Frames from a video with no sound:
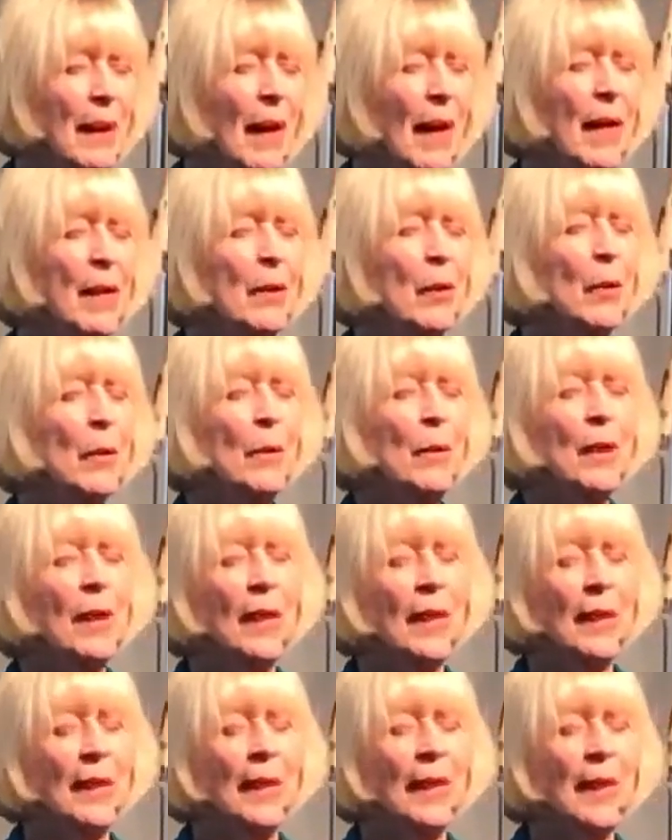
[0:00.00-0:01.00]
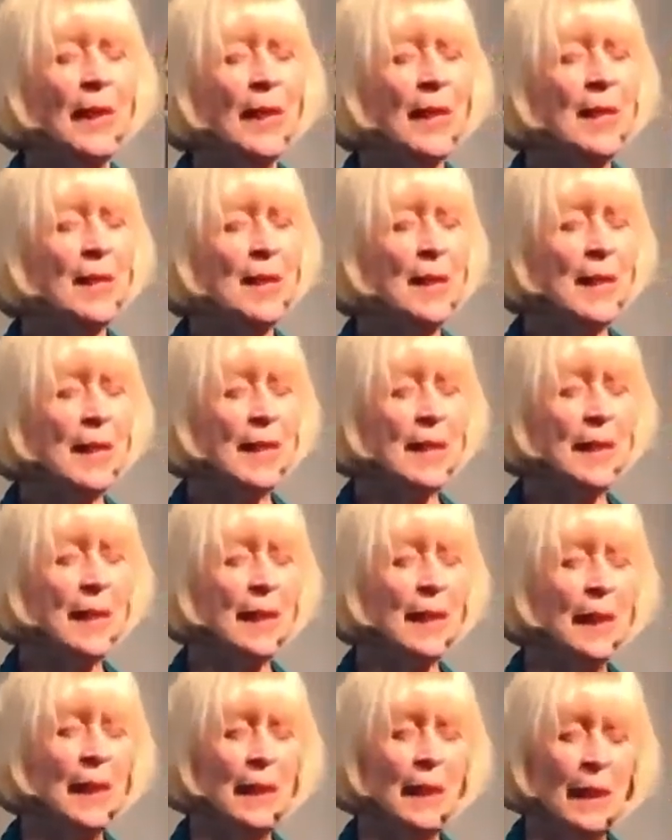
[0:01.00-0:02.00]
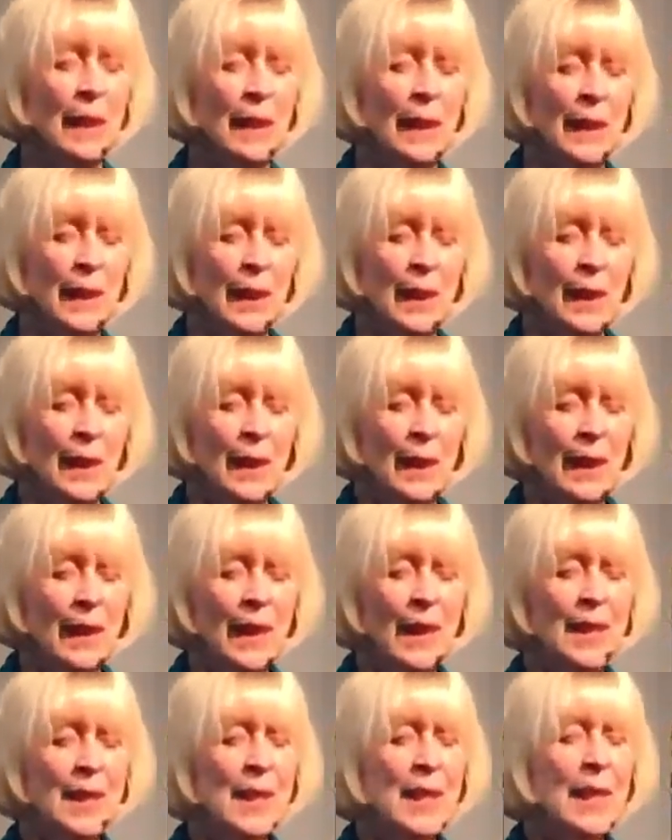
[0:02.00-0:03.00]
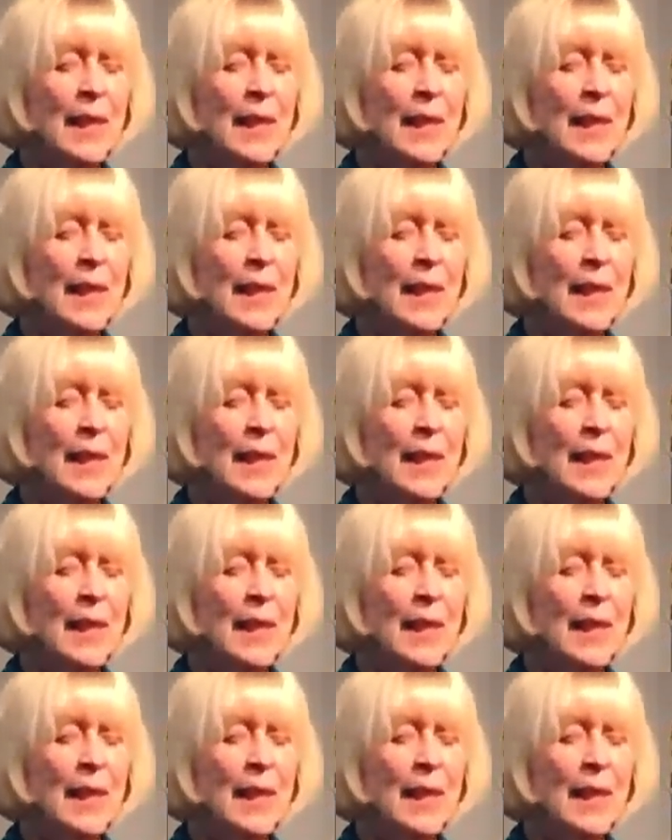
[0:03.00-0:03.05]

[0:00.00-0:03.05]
I know that this is